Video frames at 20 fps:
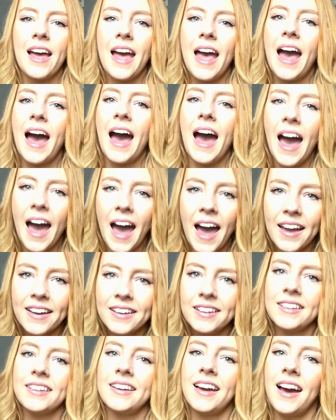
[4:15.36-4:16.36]

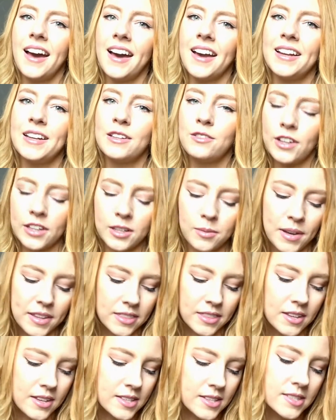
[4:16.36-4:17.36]
highly, highly recommend
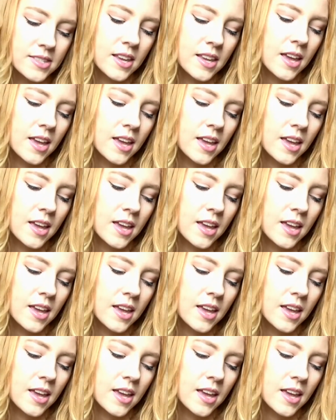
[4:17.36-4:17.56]
this.